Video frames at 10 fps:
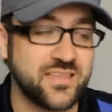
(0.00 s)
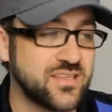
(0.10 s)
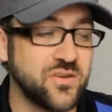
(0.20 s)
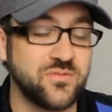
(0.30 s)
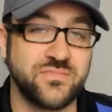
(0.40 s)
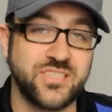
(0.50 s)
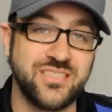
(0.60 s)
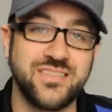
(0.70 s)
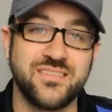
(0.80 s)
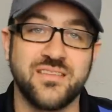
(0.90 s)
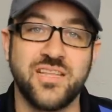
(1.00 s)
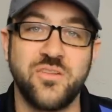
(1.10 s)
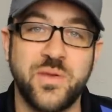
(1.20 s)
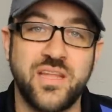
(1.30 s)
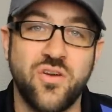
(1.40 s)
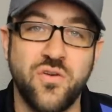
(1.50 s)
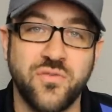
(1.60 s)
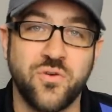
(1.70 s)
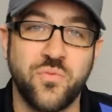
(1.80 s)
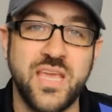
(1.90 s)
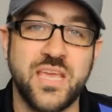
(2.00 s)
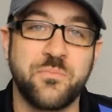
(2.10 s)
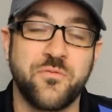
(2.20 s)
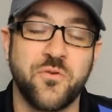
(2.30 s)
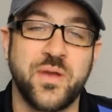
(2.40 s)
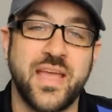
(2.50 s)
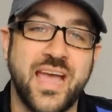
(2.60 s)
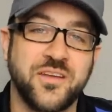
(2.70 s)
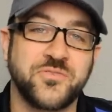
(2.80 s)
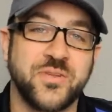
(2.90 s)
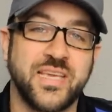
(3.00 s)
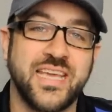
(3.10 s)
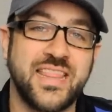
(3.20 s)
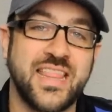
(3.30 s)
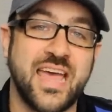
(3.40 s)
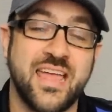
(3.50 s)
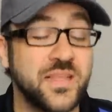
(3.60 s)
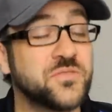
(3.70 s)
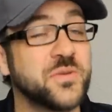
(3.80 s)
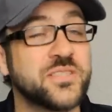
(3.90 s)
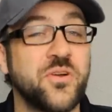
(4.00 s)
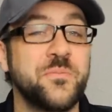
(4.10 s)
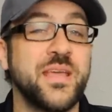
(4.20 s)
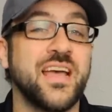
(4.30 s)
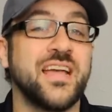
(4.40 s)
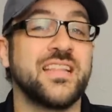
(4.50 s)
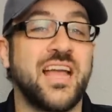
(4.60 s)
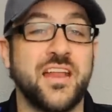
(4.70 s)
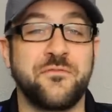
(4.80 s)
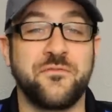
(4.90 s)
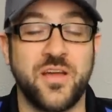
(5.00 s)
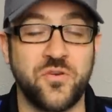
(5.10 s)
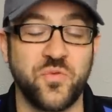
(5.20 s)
so just a little bit over a week before we actually hit that. This one's going to be a lot of fun.